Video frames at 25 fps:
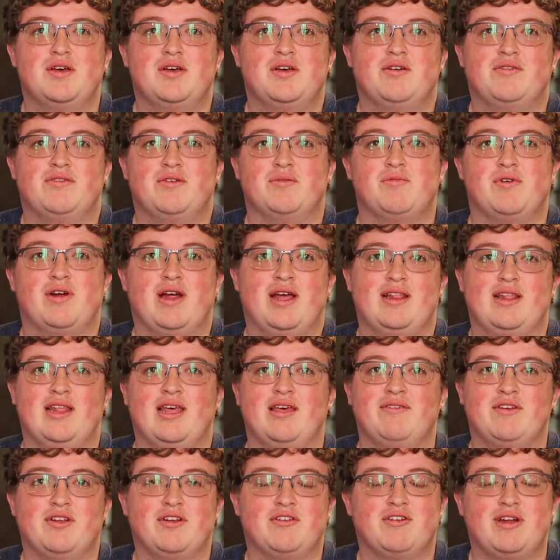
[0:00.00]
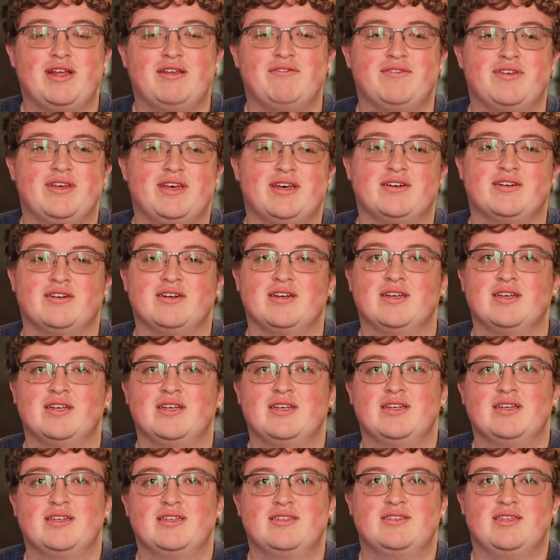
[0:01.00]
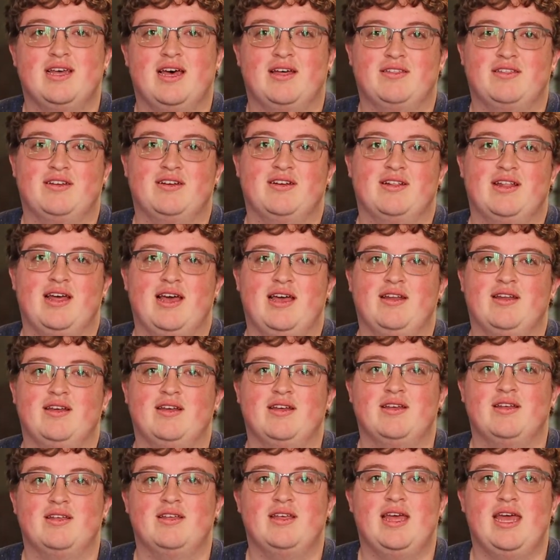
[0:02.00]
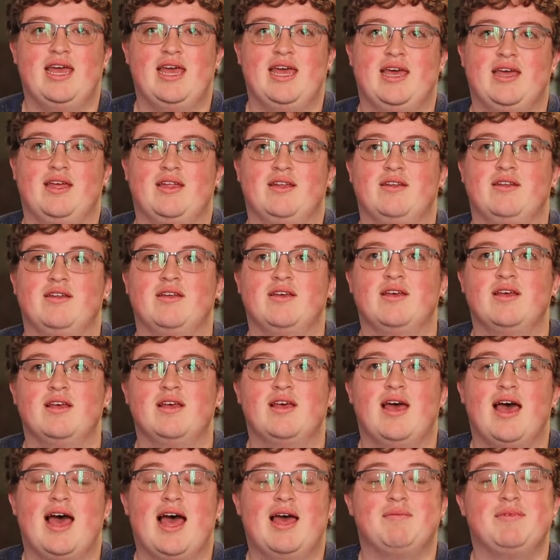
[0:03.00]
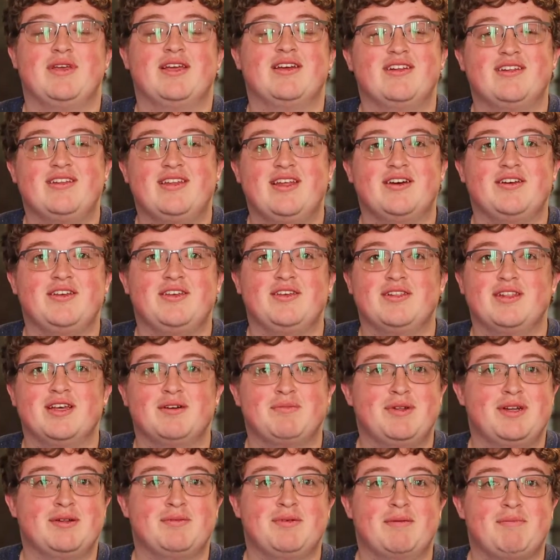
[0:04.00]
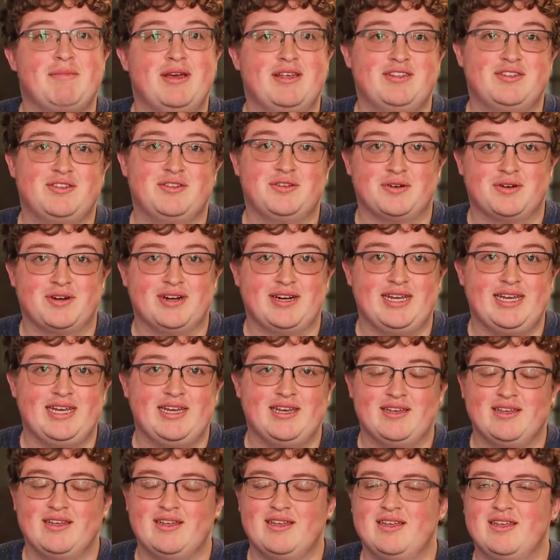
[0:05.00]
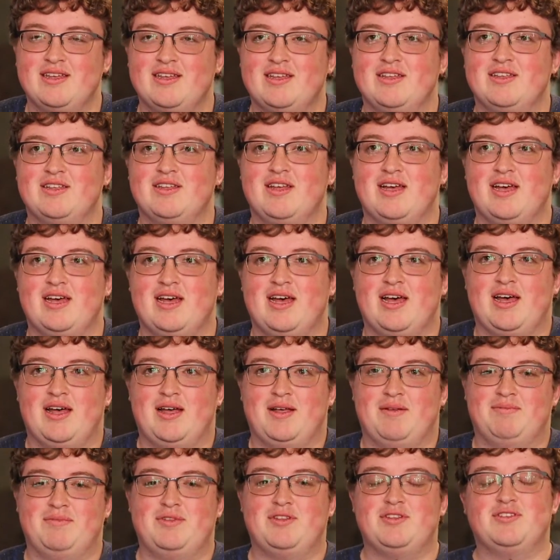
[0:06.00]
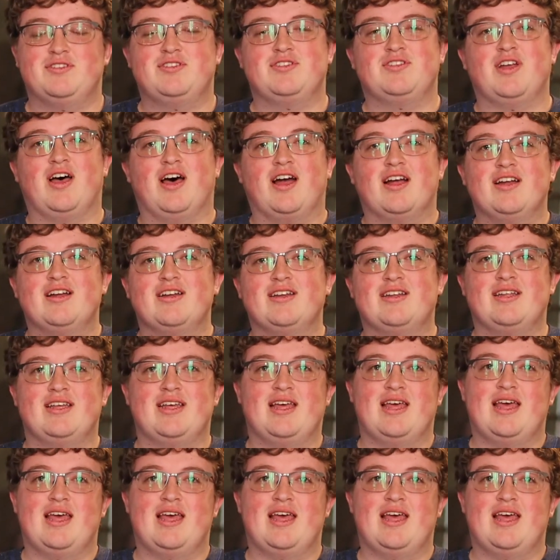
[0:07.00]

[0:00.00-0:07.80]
where I live in Greenville, South Carolina. And I'm here to tell you a little bit about my story. To start,